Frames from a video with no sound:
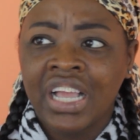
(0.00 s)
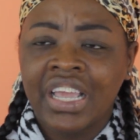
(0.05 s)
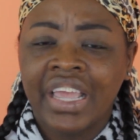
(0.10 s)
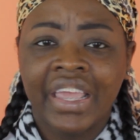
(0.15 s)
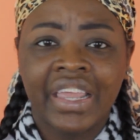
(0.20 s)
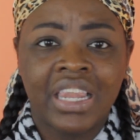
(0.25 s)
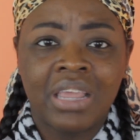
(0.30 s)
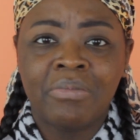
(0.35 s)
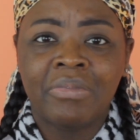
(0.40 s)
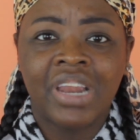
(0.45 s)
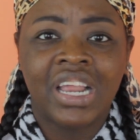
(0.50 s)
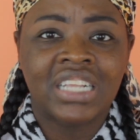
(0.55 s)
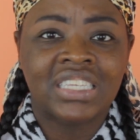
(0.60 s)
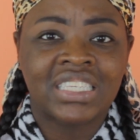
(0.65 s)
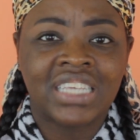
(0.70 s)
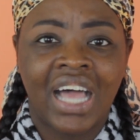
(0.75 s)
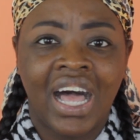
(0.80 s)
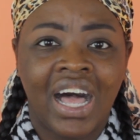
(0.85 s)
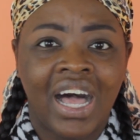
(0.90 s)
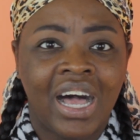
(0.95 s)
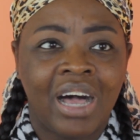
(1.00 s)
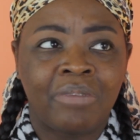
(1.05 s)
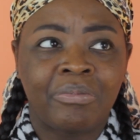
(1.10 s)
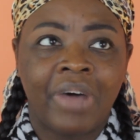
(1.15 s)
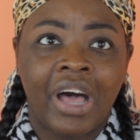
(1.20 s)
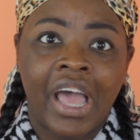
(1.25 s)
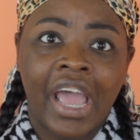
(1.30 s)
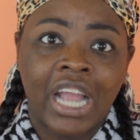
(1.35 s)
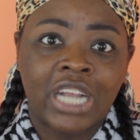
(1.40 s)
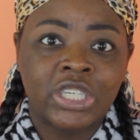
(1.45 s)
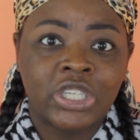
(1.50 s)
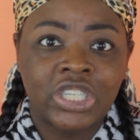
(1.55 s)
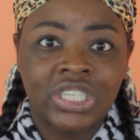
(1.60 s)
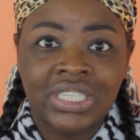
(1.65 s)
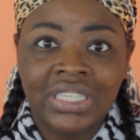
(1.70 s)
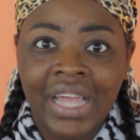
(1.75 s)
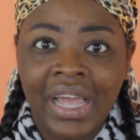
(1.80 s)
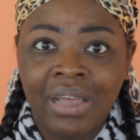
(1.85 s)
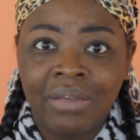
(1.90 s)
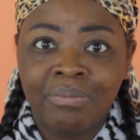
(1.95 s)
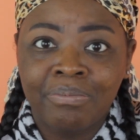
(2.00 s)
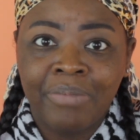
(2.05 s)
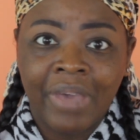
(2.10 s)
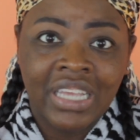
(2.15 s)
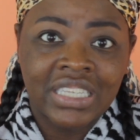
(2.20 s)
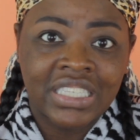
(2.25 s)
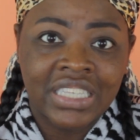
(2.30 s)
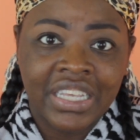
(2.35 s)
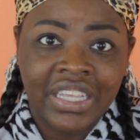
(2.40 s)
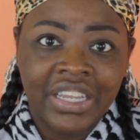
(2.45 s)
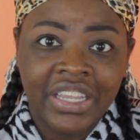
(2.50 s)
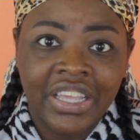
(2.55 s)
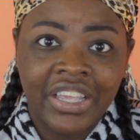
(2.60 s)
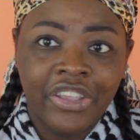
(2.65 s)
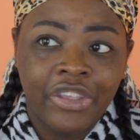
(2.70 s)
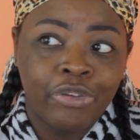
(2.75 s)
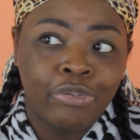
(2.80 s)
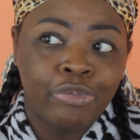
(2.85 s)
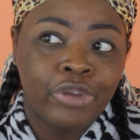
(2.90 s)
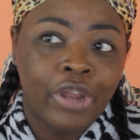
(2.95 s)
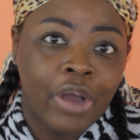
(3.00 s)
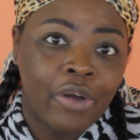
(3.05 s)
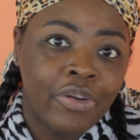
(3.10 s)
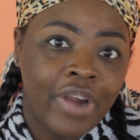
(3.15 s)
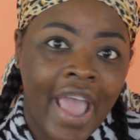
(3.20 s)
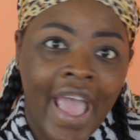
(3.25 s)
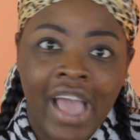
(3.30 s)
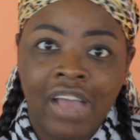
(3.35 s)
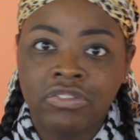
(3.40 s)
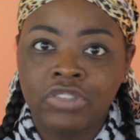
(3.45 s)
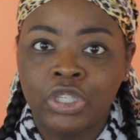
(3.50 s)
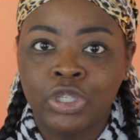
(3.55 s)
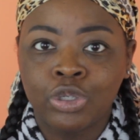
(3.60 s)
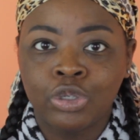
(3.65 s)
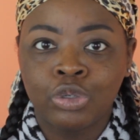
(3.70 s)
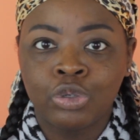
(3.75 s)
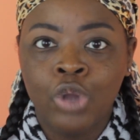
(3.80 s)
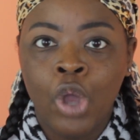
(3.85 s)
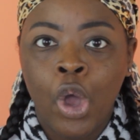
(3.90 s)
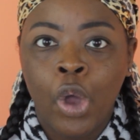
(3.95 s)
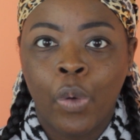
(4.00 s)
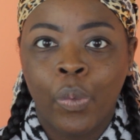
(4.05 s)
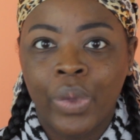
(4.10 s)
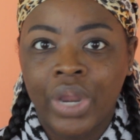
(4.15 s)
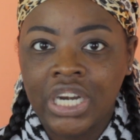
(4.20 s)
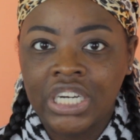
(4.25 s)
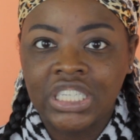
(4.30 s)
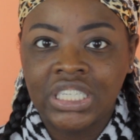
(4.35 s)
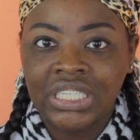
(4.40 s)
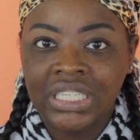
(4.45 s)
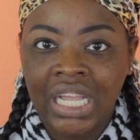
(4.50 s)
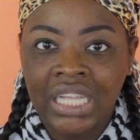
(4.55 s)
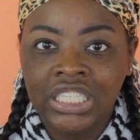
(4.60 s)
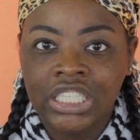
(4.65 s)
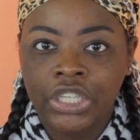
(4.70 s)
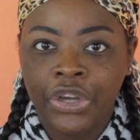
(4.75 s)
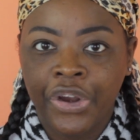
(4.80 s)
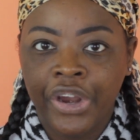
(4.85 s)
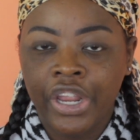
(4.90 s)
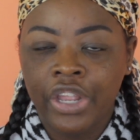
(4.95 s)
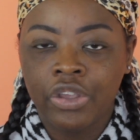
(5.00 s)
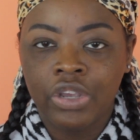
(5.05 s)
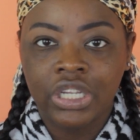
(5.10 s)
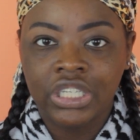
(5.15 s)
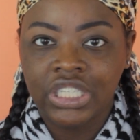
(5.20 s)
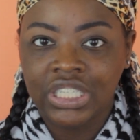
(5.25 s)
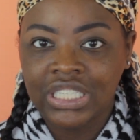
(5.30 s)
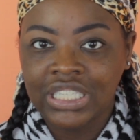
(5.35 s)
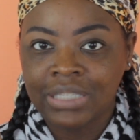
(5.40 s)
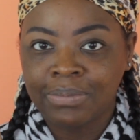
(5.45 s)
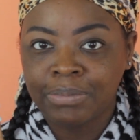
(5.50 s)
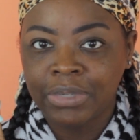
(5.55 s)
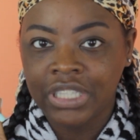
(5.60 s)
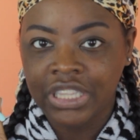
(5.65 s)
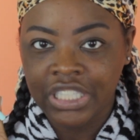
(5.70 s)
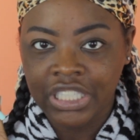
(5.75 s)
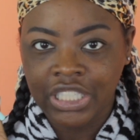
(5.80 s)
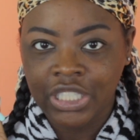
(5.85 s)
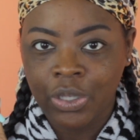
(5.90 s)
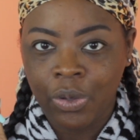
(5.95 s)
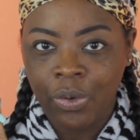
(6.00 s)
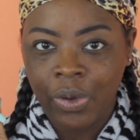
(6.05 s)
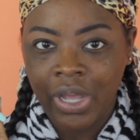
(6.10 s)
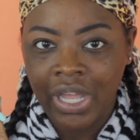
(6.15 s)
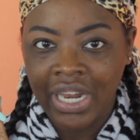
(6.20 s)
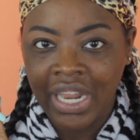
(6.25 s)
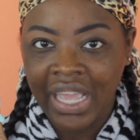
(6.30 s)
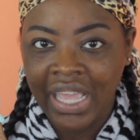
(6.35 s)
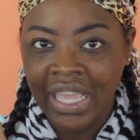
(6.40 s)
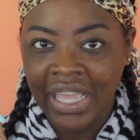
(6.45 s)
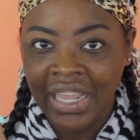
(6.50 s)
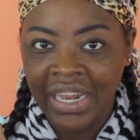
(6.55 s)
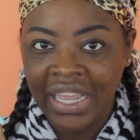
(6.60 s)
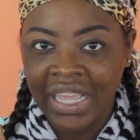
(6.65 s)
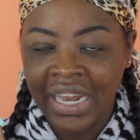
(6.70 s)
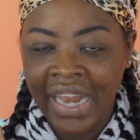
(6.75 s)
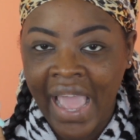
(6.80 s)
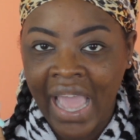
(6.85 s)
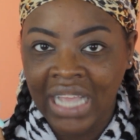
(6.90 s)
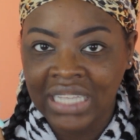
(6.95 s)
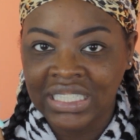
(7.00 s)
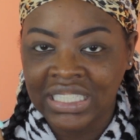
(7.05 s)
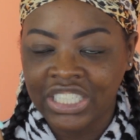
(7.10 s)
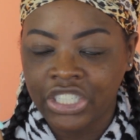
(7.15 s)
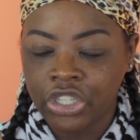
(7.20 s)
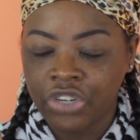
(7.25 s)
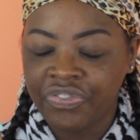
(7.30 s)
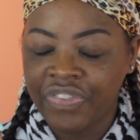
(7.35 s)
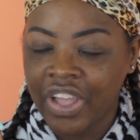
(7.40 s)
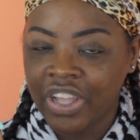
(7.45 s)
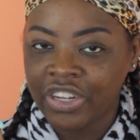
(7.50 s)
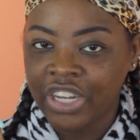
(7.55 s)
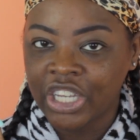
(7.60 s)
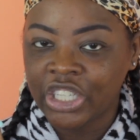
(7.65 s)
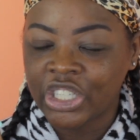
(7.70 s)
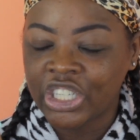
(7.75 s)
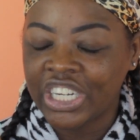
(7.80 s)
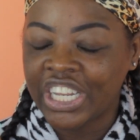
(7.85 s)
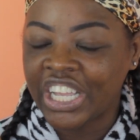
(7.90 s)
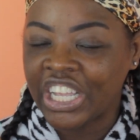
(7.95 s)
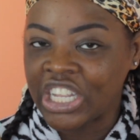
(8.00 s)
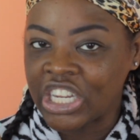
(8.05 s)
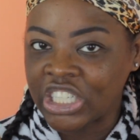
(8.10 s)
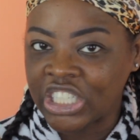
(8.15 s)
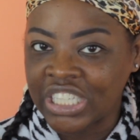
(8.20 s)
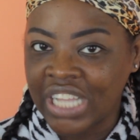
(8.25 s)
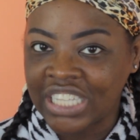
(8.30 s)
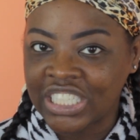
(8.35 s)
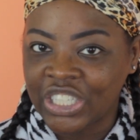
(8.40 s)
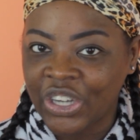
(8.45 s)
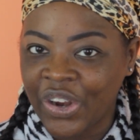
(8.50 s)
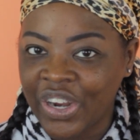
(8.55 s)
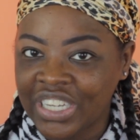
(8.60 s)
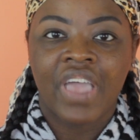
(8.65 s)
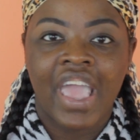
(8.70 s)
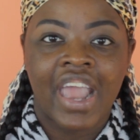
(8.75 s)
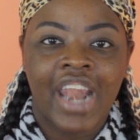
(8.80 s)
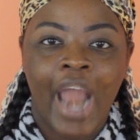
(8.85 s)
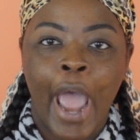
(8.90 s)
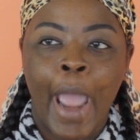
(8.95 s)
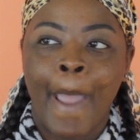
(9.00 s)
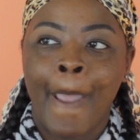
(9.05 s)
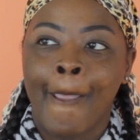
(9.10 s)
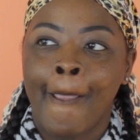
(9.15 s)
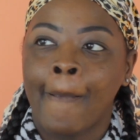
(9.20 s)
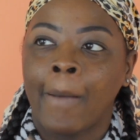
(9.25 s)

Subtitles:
eliminates an extra step. Basically, you don't have to wear your sunscreen. You can just put this on and it acts as your foundation and your sunscreen. And I